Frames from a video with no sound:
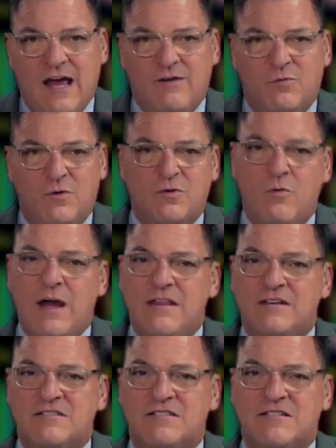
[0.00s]
And with the
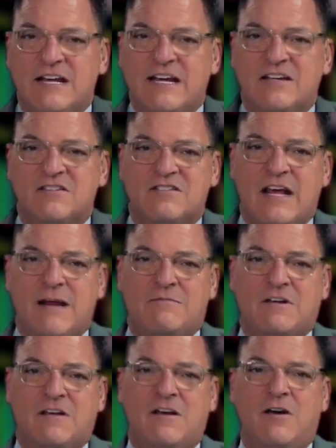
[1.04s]
way this thing is
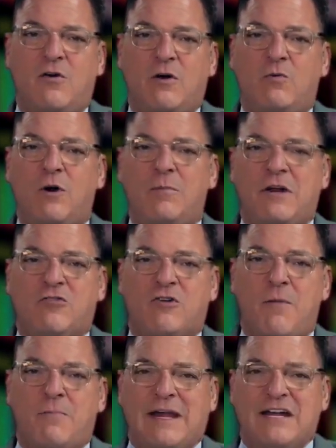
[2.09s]
set to go, it will be
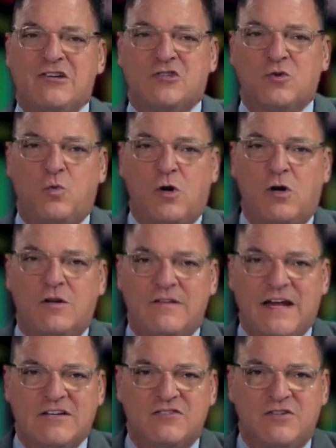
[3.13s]
Trump against the world
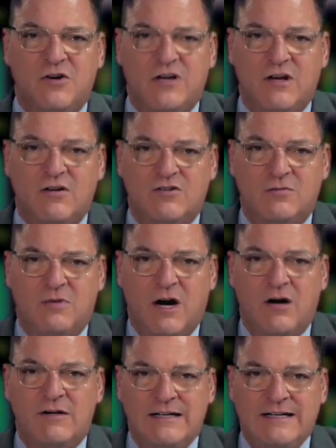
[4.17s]
in that studio
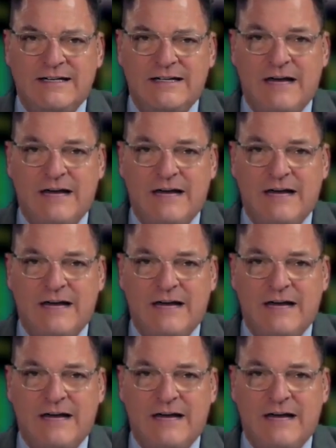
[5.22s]
tomorrow.